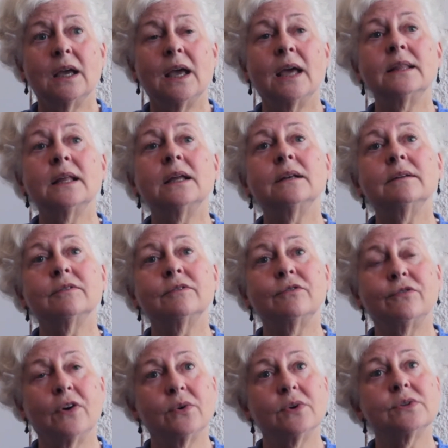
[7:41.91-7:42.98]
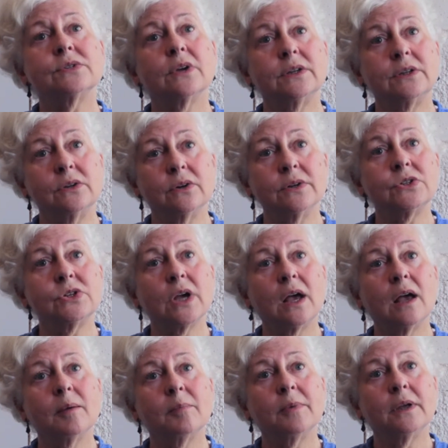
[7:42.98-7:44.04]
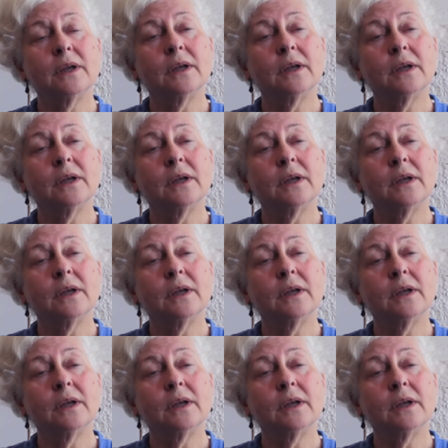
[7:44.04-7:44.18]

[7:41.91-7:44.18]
And then focus on your job